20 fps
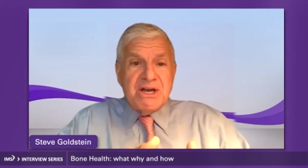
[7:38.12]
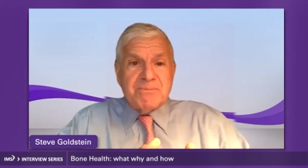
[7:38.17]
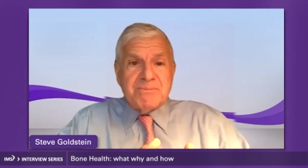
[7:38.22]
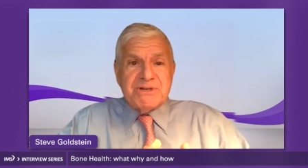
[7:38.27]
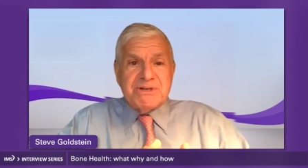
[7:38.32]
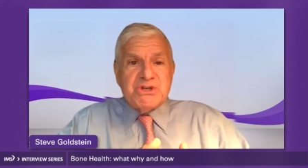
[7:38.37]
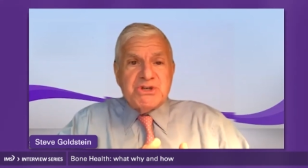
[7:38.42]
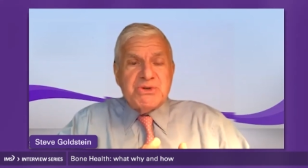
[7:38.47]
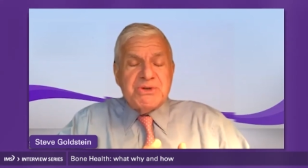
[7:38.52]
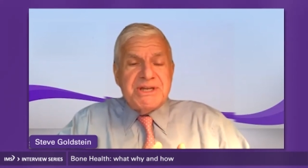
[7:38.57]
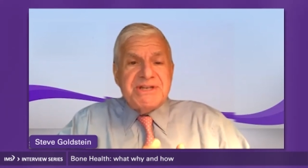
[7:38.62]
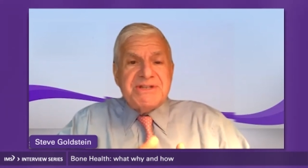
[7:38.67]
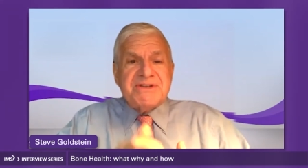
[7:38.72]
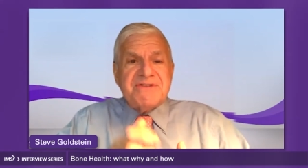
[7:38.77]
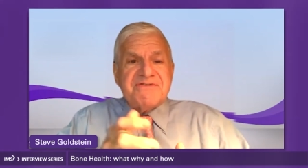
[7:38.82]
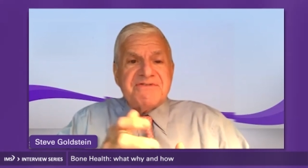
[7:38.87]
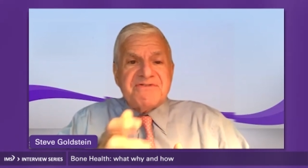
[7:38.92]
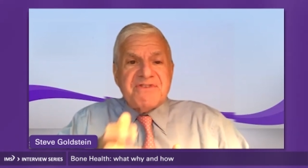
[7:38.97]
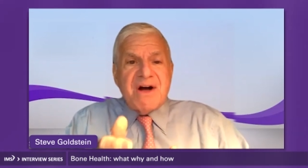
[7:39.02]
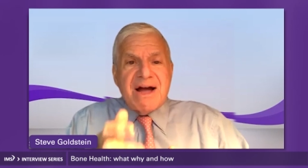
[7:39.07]
but you need to
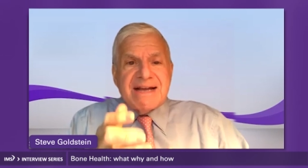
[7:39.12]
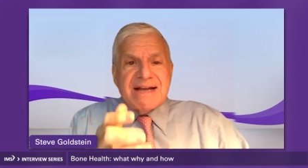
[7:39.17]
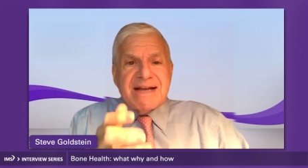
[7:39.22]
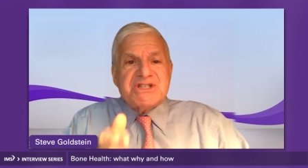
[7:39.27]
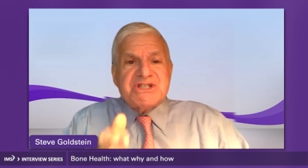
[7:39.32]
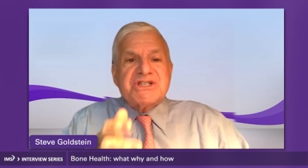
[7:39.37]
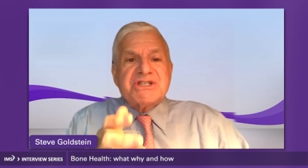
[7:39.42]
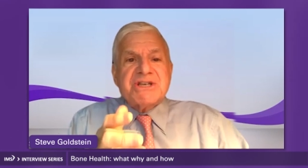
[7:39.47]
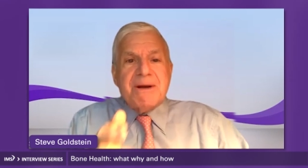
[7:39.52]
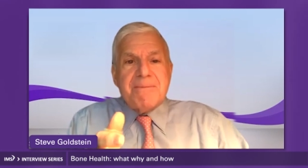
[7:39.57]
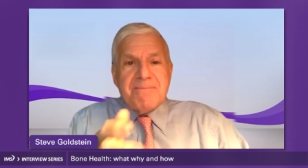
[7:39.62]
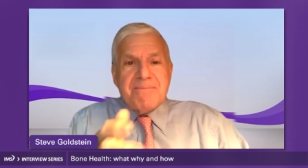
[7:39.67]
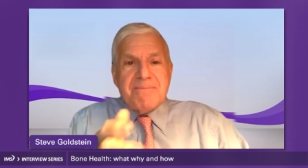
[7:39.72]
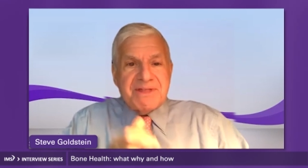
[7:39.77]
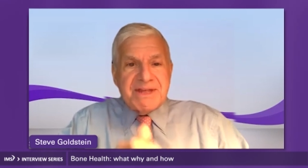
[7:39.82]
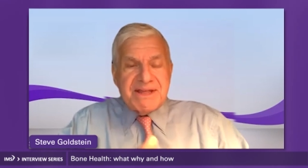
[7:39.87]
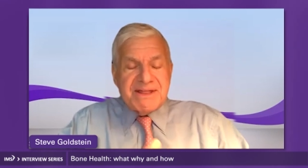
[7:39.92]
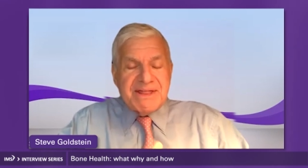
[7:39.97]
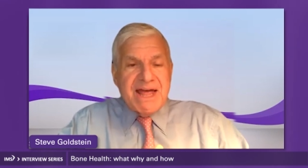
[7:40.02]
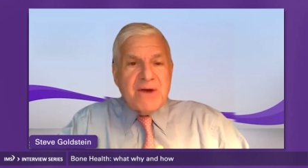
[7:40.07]
find
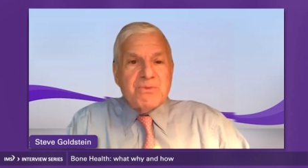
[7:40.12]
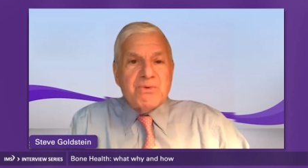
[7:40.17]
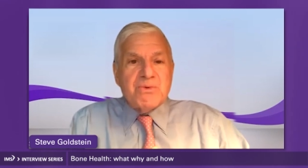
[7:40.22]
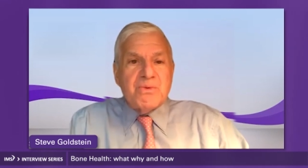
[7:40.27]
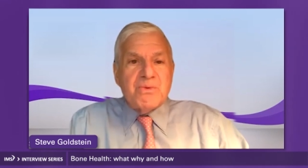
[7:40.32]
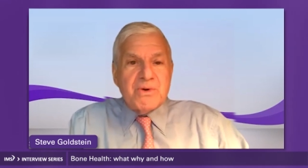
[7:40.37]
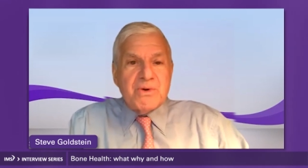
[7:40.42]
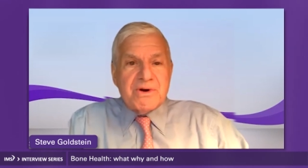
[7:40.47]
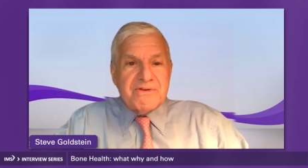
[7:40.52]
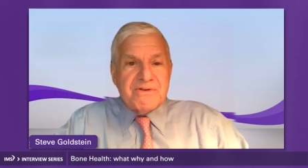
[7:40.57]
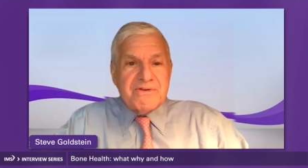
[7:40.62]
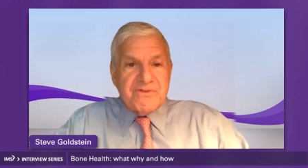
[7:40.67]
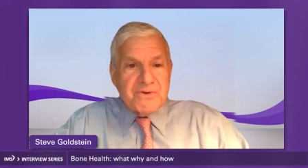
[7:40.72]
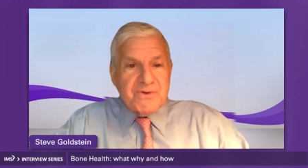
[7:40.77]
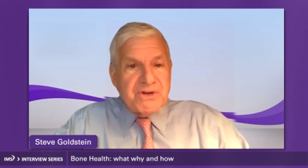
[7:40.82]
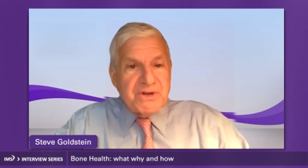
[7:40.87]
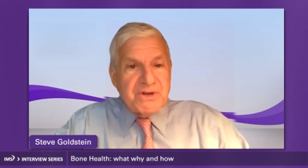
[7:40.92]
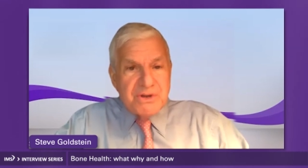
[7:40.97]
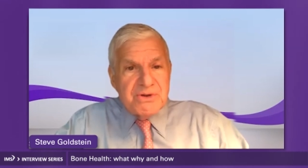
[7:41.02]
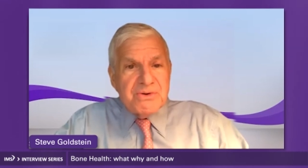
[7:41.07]
something that will work for
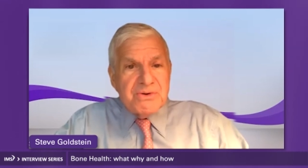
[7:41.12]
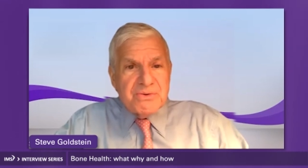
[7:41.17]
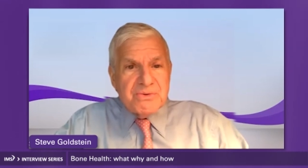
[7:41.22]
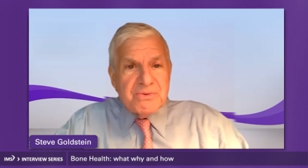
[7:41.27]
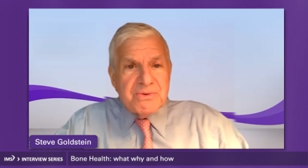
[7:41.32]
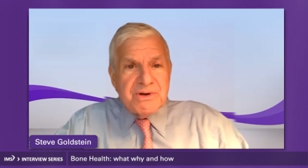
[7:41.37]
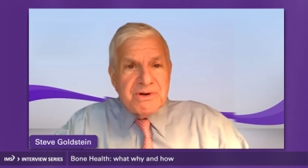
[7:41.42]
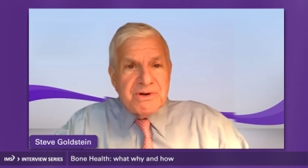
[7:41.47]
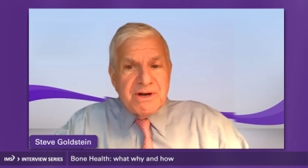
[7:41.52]
you